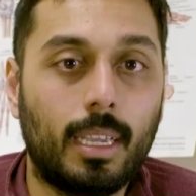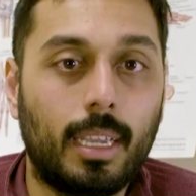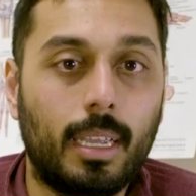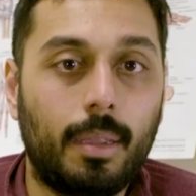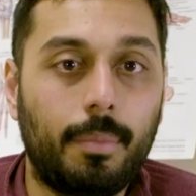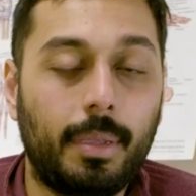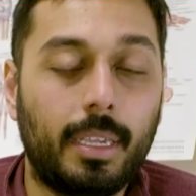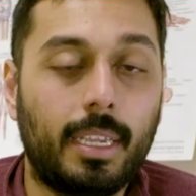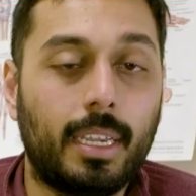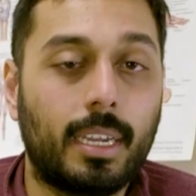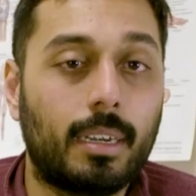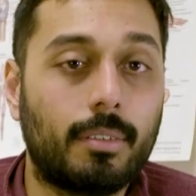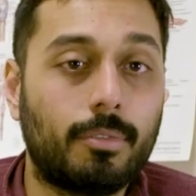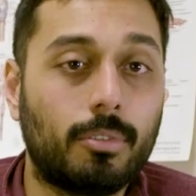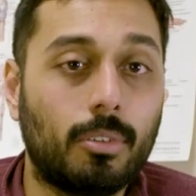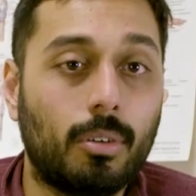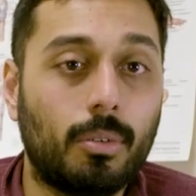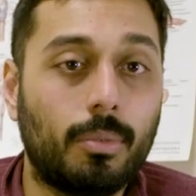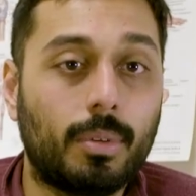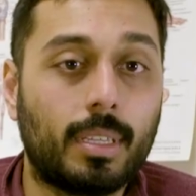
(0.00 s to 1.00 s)
and be
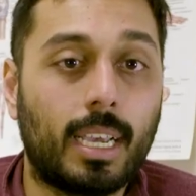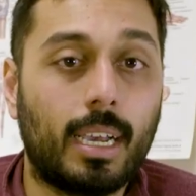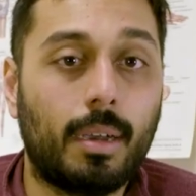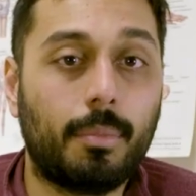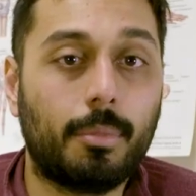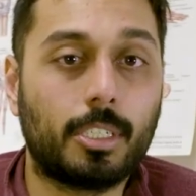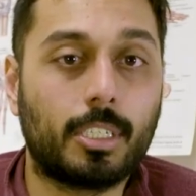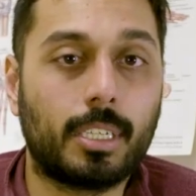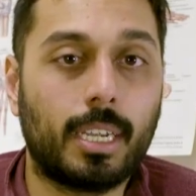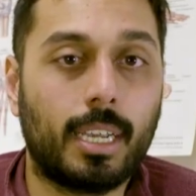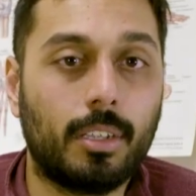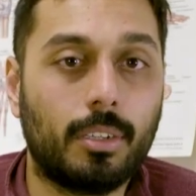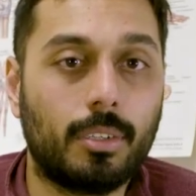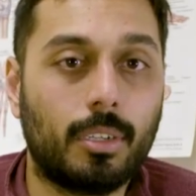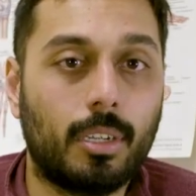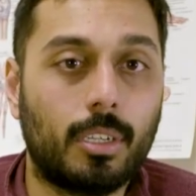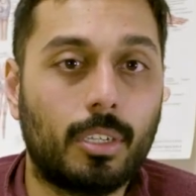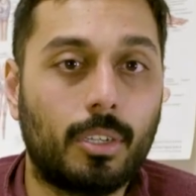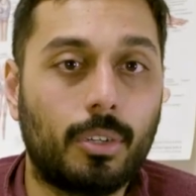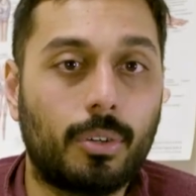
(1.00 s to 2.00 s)
careful with how much
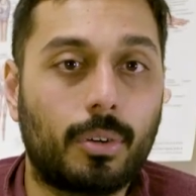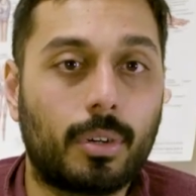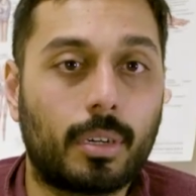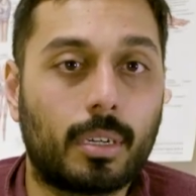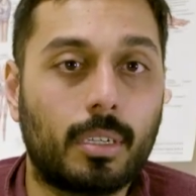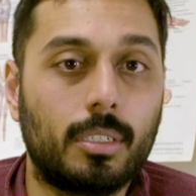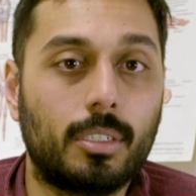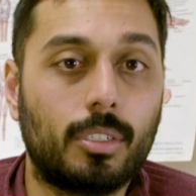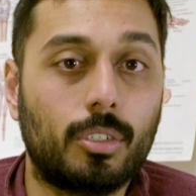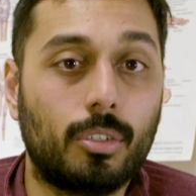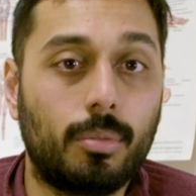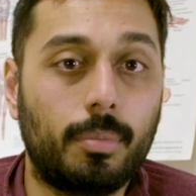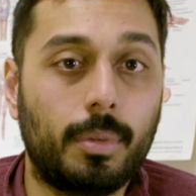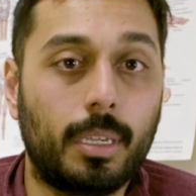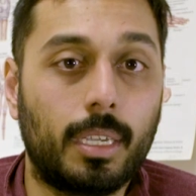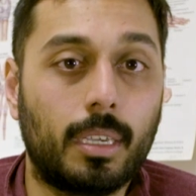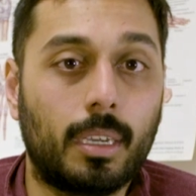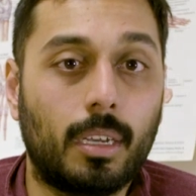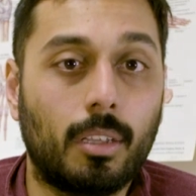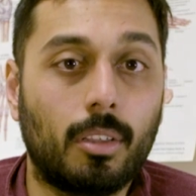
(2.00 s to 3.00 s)
Tylenol you are
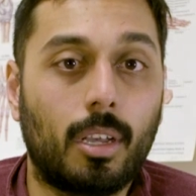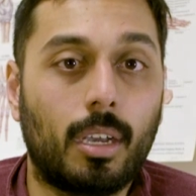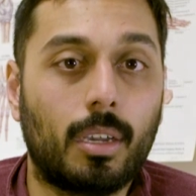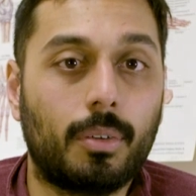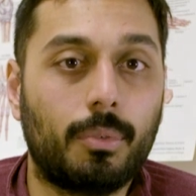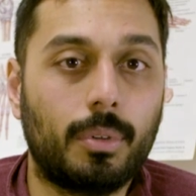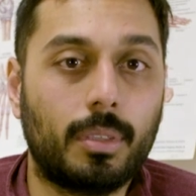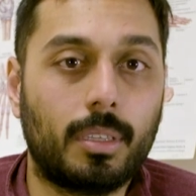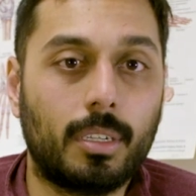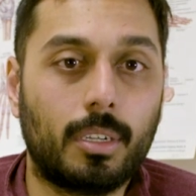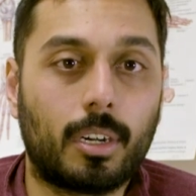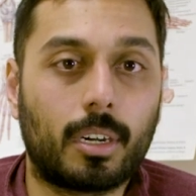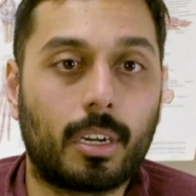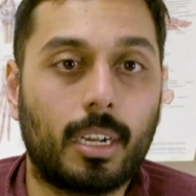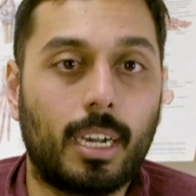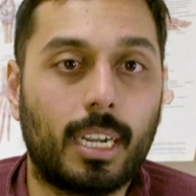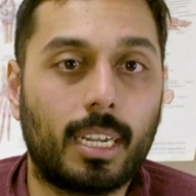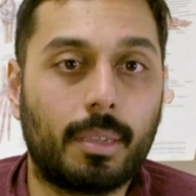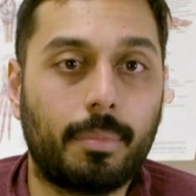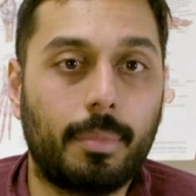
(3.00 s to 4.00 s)
consuming along with the
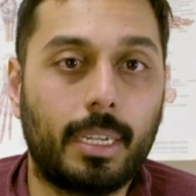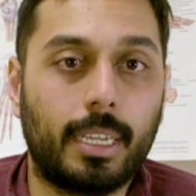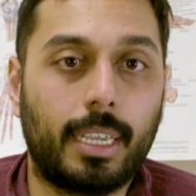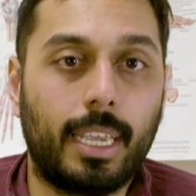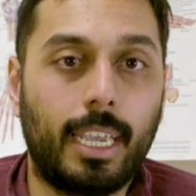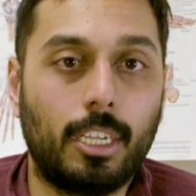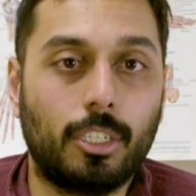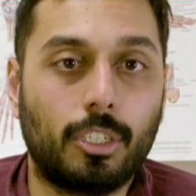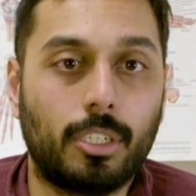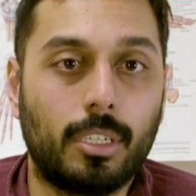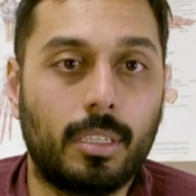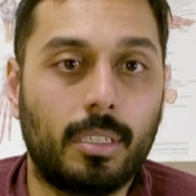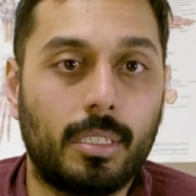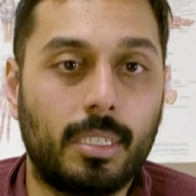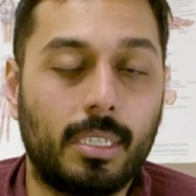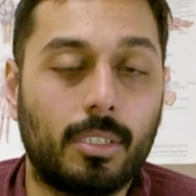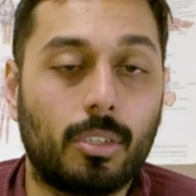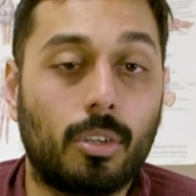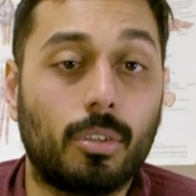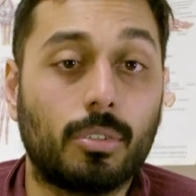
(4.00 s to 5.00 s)
narcotic medication, as
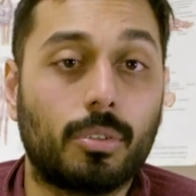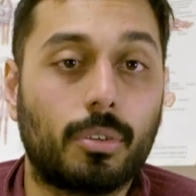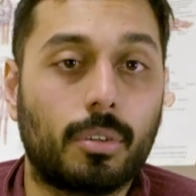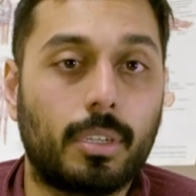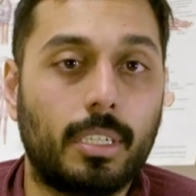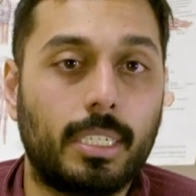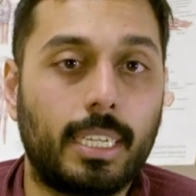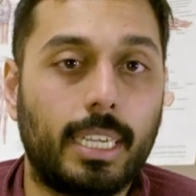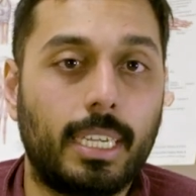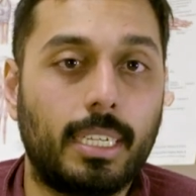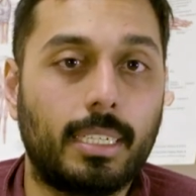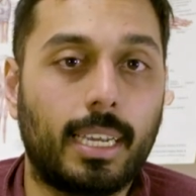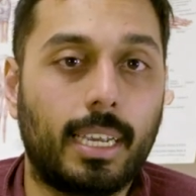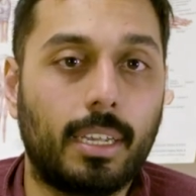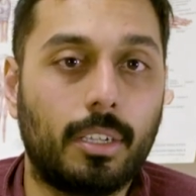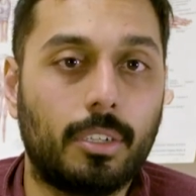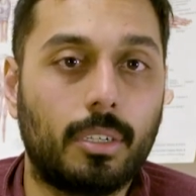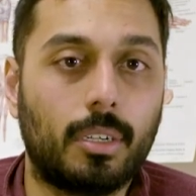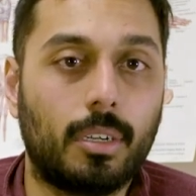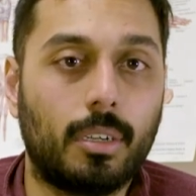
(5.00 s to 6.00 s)
these also contain
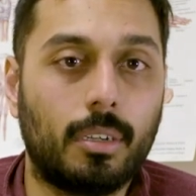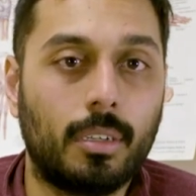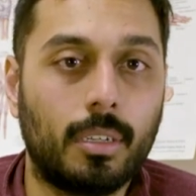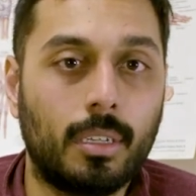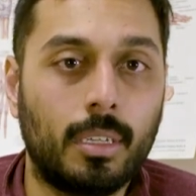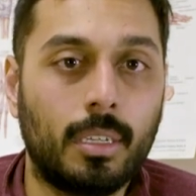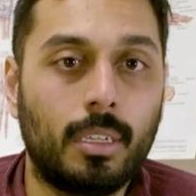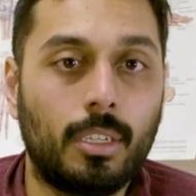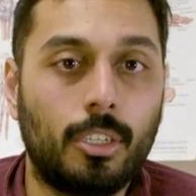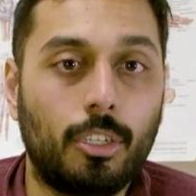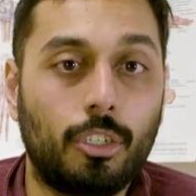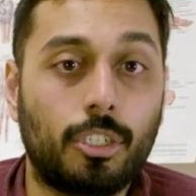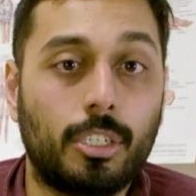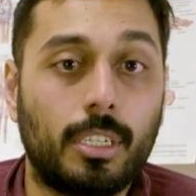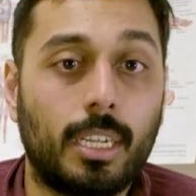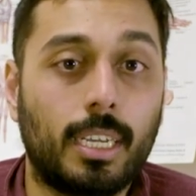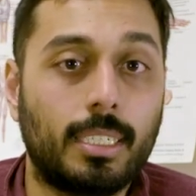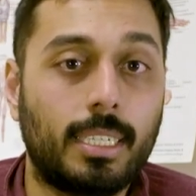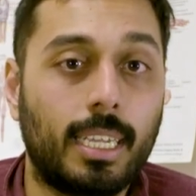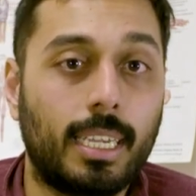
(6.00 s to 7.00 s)
Tylenol. You should
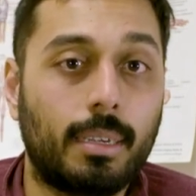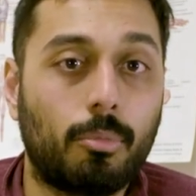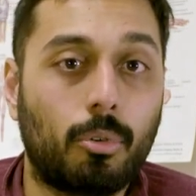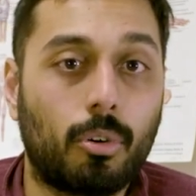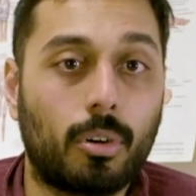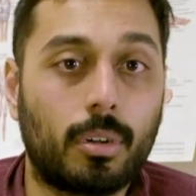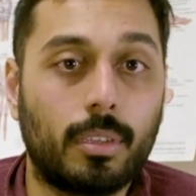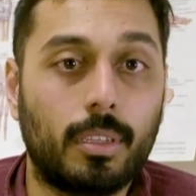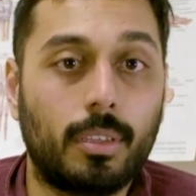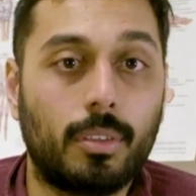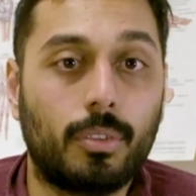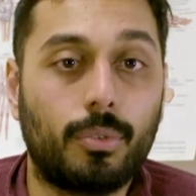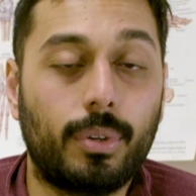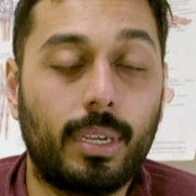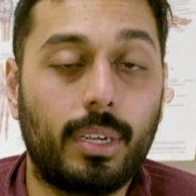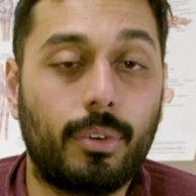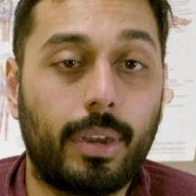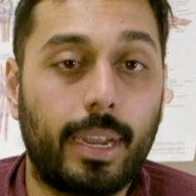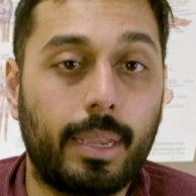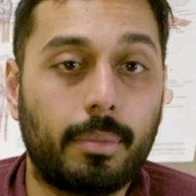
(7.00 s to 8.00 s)
not take more than 3
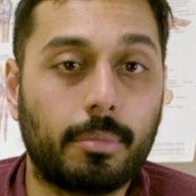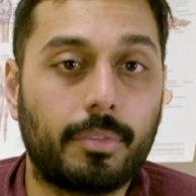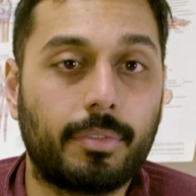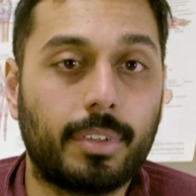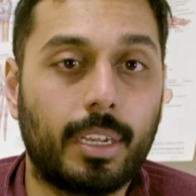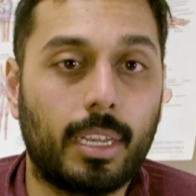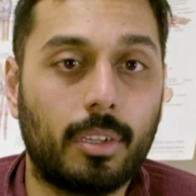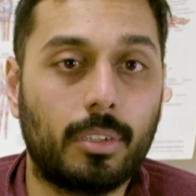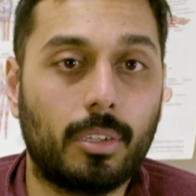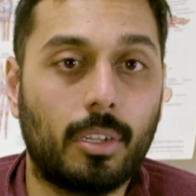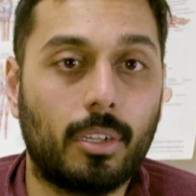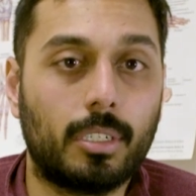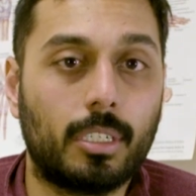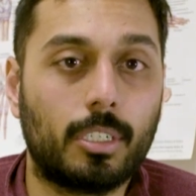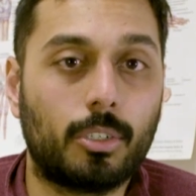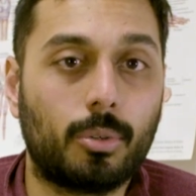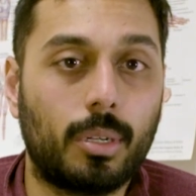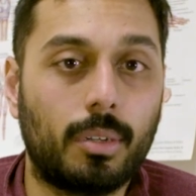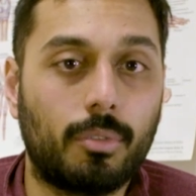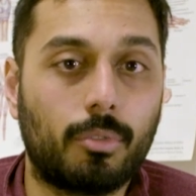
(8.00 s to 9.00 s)
grams of Tylenol in a
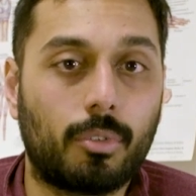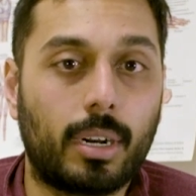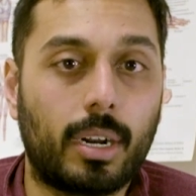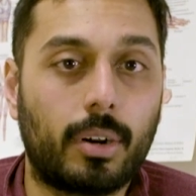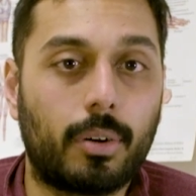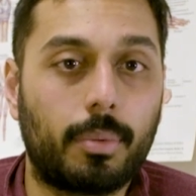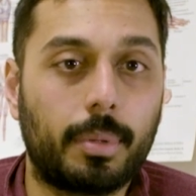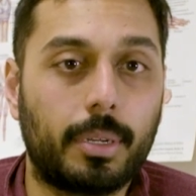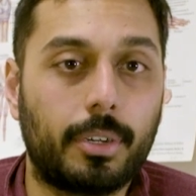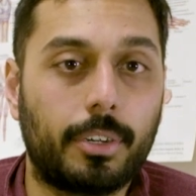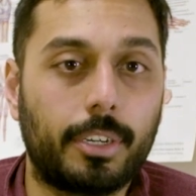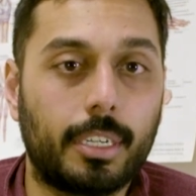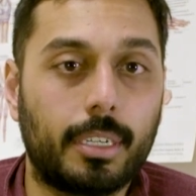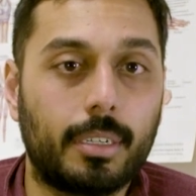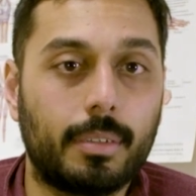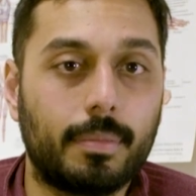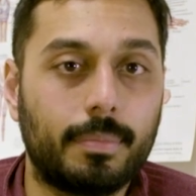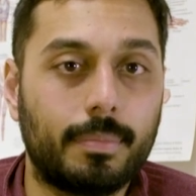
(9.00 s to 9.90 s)
24-hour period.